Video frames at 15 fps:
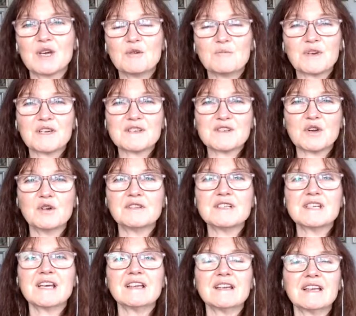Because
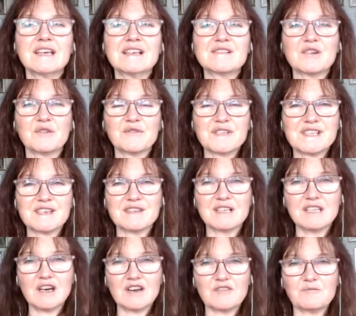content is obviously the
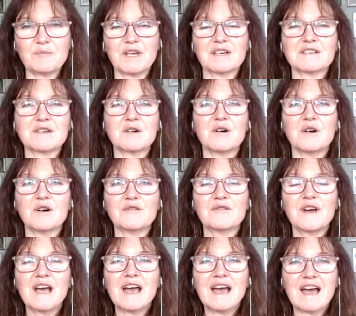lifeblood of
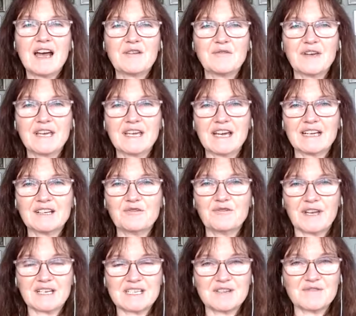having an
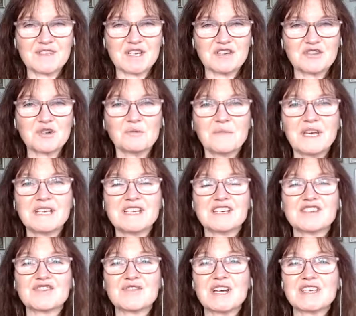effective social media
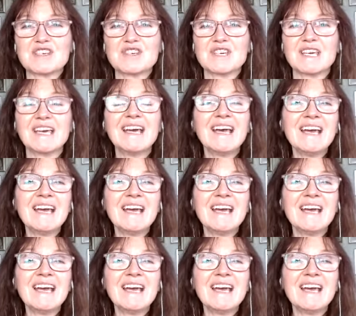strategy.